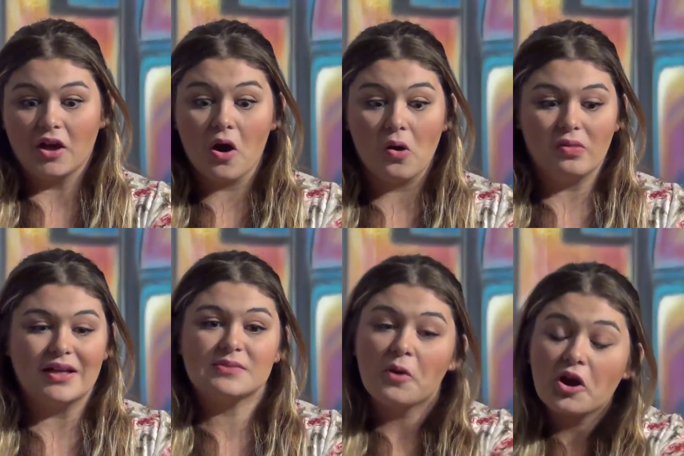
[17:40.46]
oh,
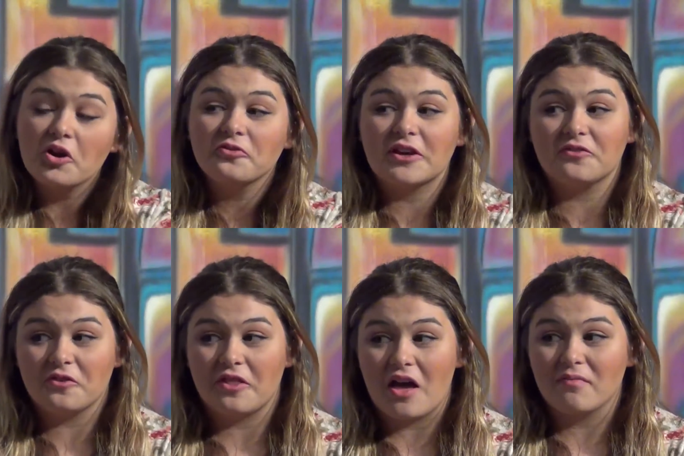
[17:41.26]
that's perfect
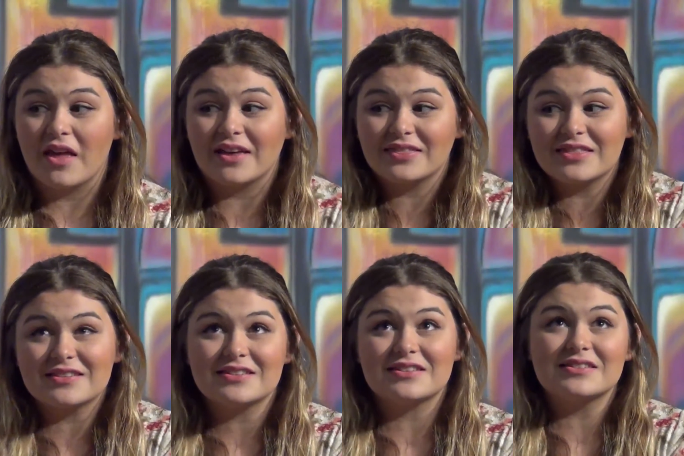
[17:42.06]
for them. Like,
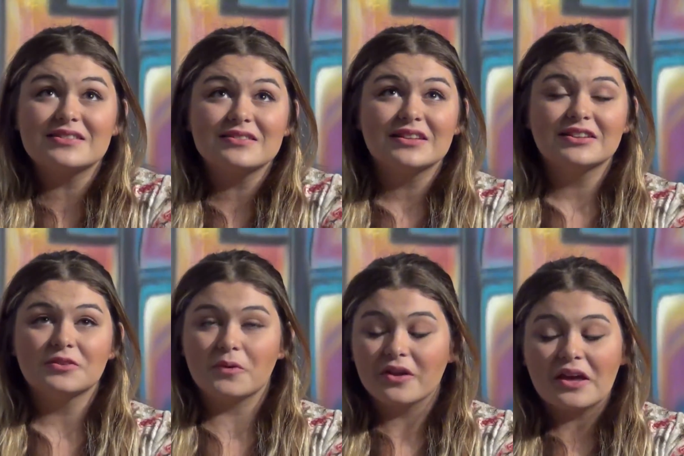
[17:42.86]
this is
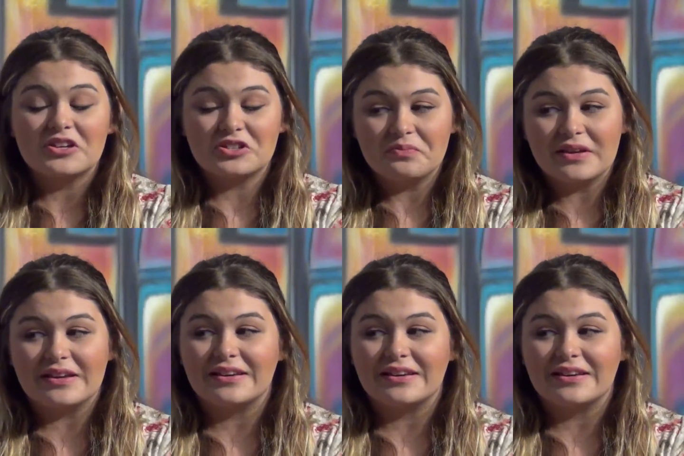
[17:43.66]
where they should be.